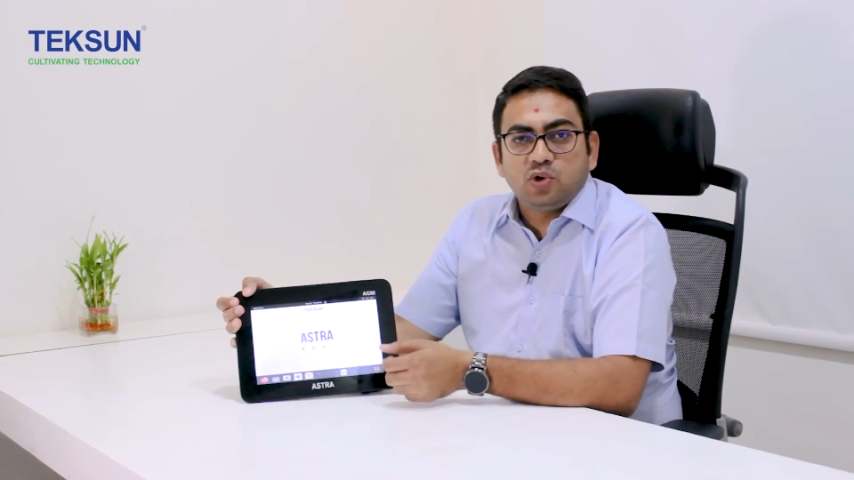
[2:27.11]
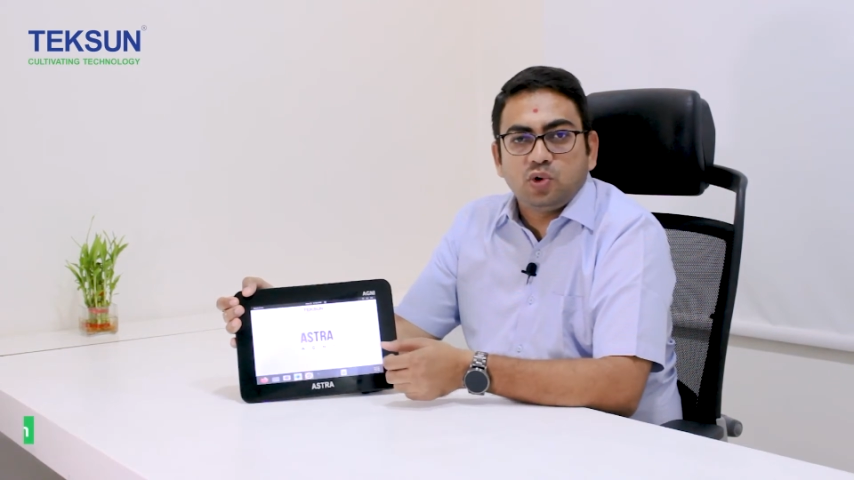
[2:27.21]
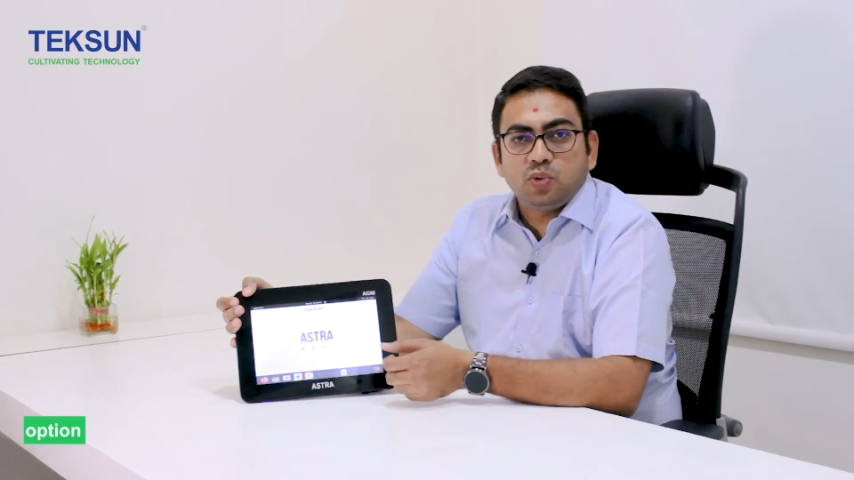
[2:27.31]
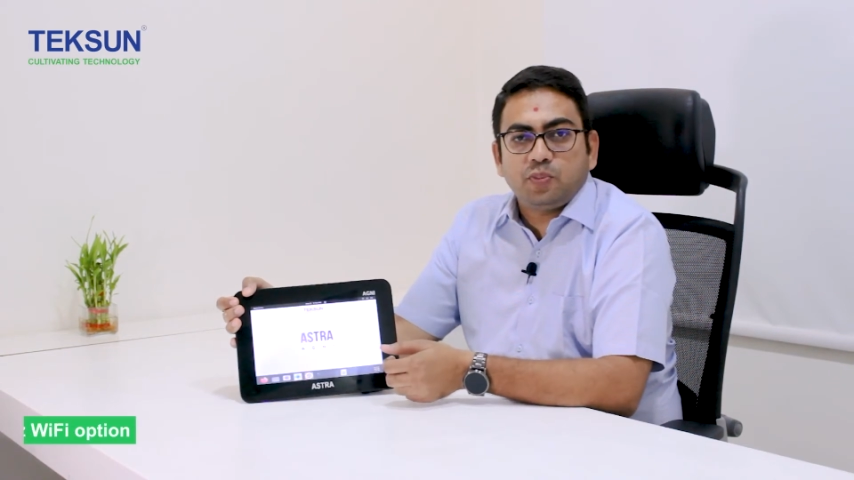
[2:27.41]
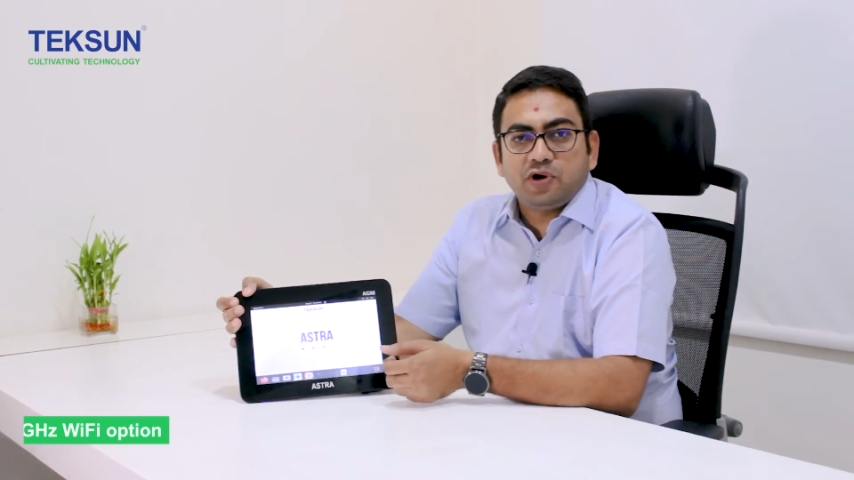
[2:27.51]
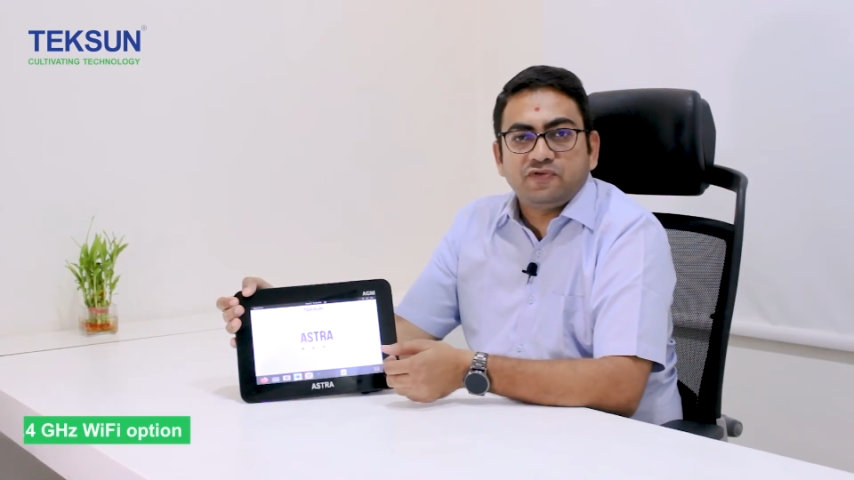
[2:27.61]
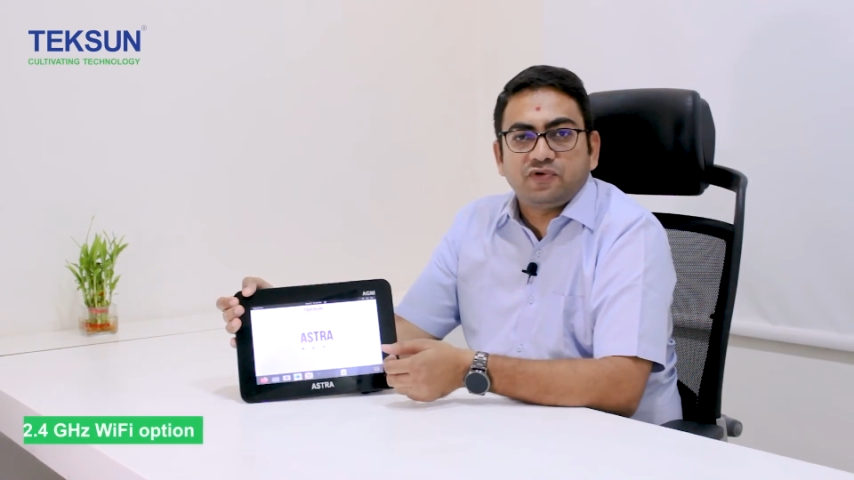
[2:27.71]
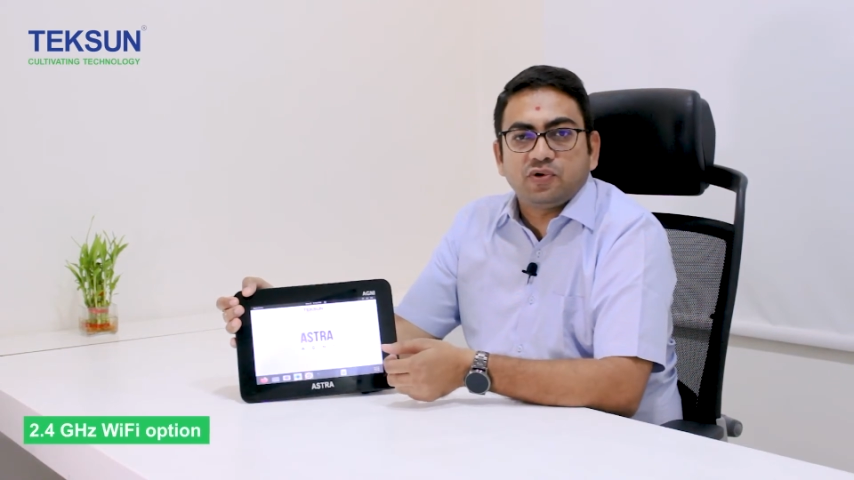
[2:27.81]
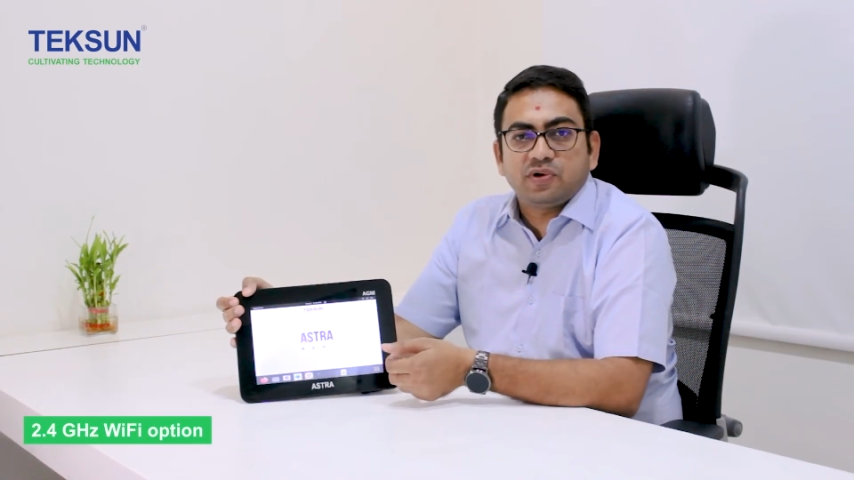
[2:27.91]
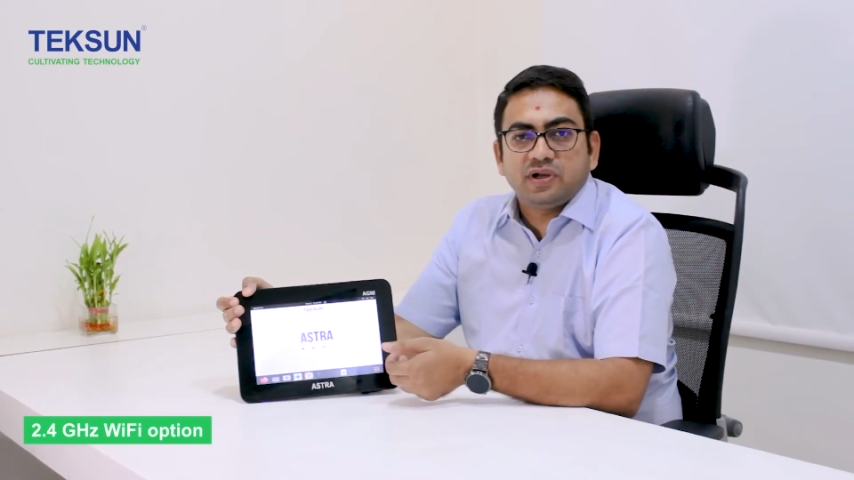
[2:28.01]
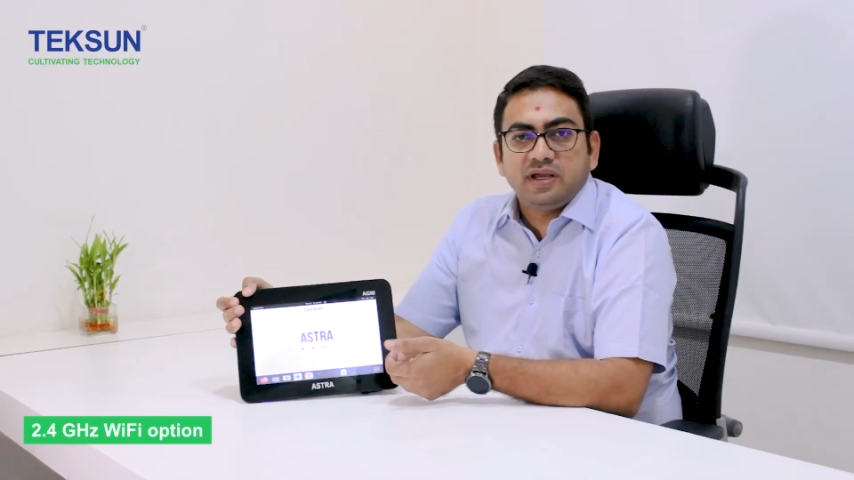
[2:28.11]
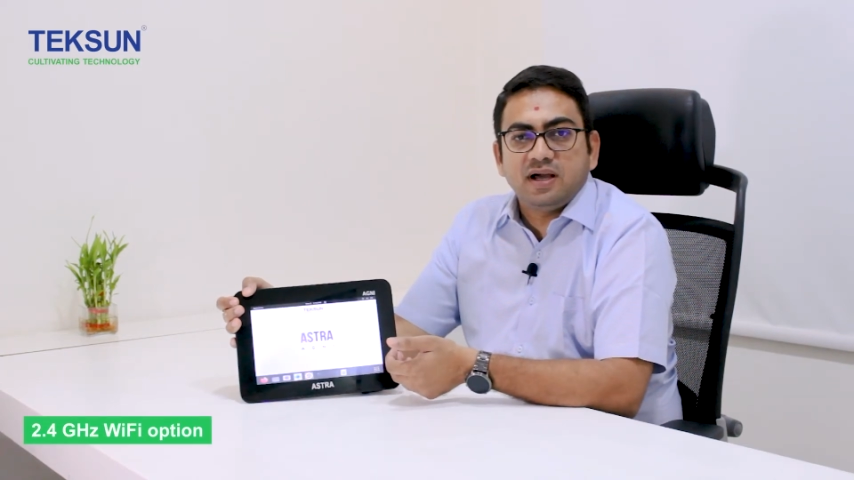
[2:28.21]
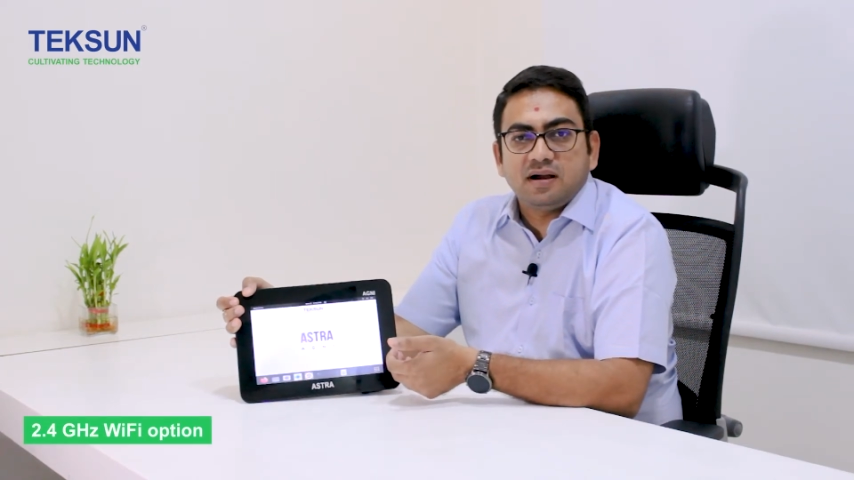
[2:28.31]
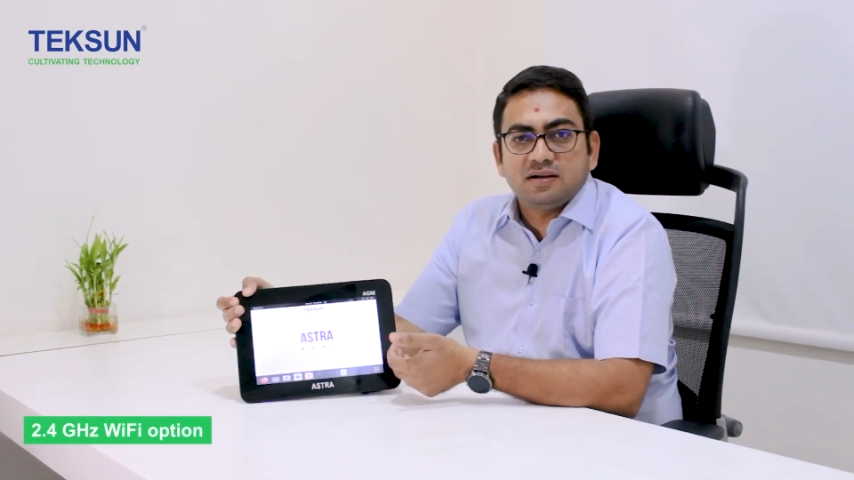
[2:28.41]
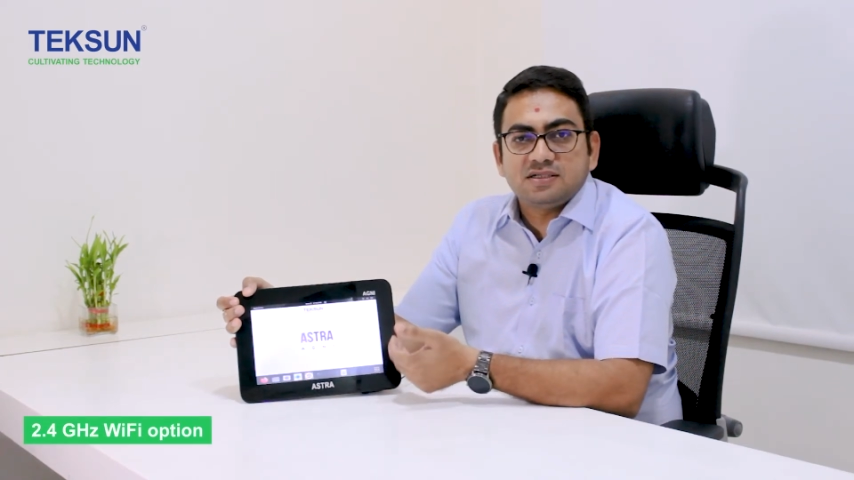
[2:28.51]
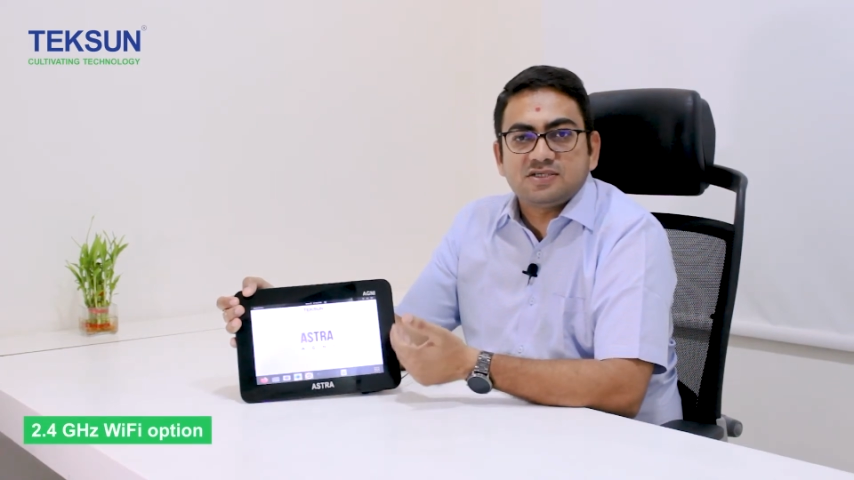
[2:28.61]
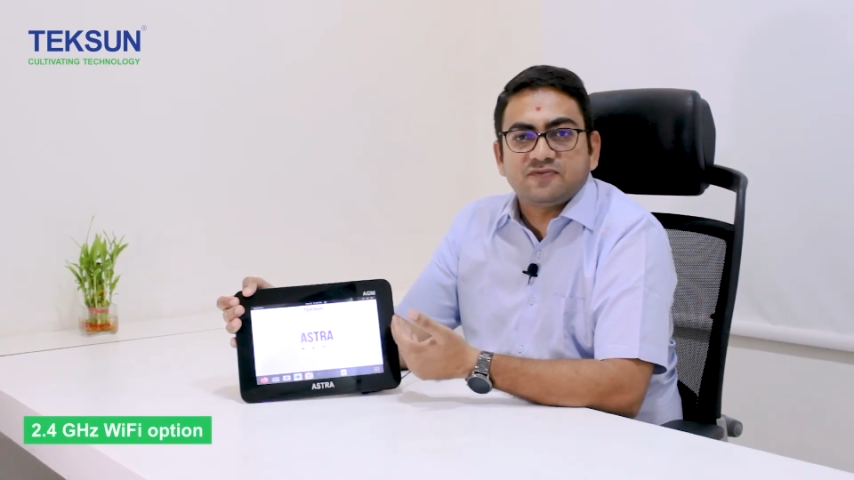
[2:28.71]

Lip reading: 2.4 GHz